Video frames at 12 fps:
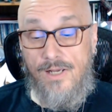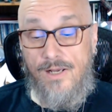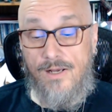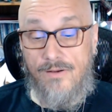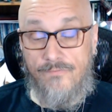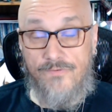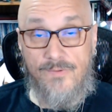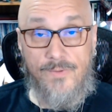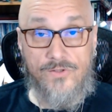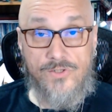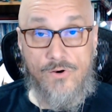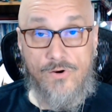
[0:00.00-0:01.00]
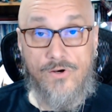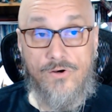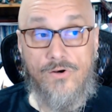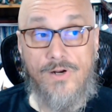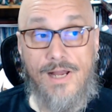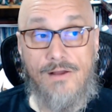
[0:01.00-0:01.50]
uh, female
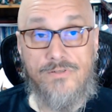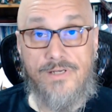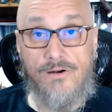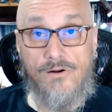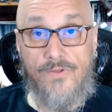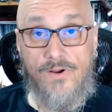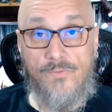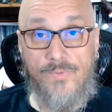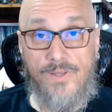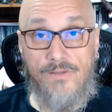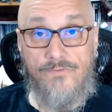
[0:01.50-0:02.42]
Joker, how dare there be